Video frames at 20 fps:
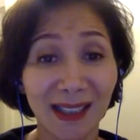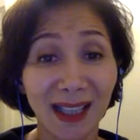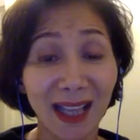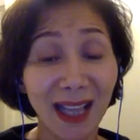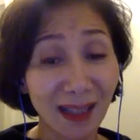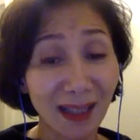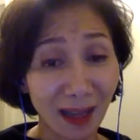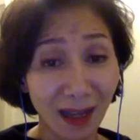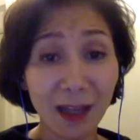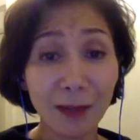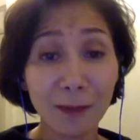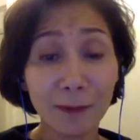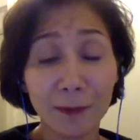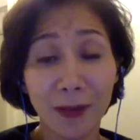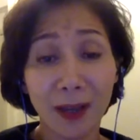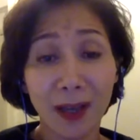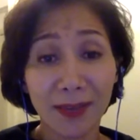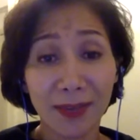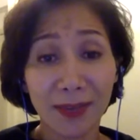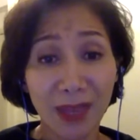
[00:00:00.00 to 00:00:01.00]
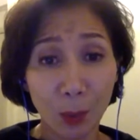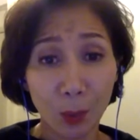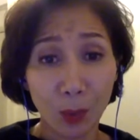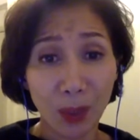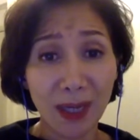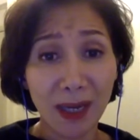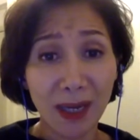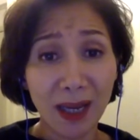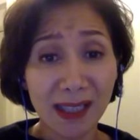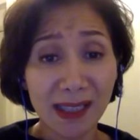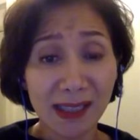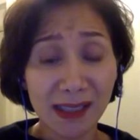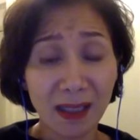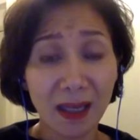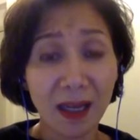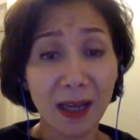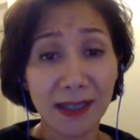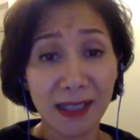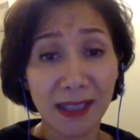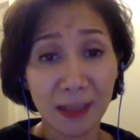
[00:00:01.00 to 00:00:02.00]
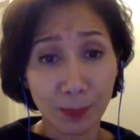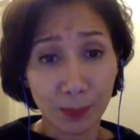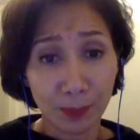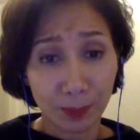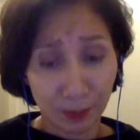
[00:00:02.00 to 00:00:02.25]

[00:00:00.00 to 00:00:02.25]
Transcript: And I find that when I started